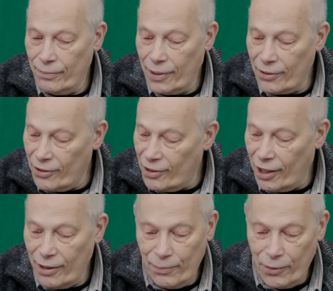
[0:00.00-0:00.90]
I
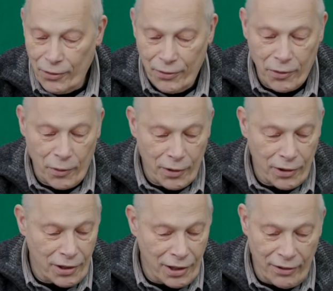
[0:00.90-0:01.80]
say, beautiful
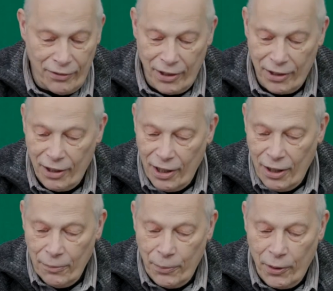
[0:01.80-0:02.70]
quality and everything.
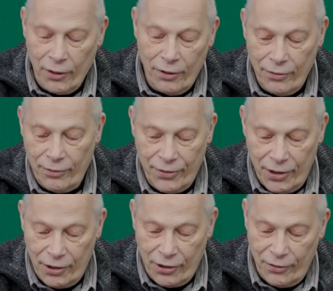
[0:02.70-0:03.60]
But
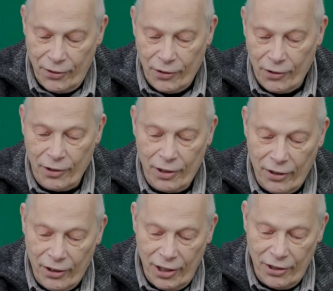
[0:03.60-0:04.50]
first of all,
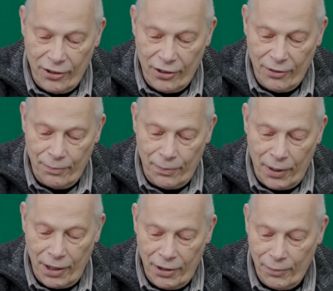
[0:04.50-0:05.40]
this
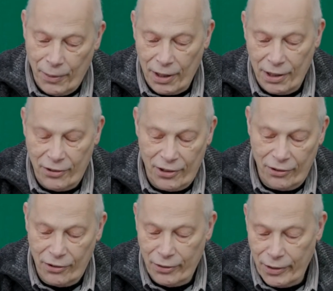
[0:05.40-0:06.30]
plate of mine, it's
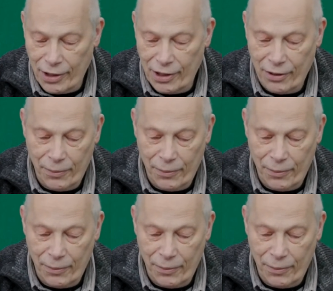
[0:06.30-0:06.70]
still doing a little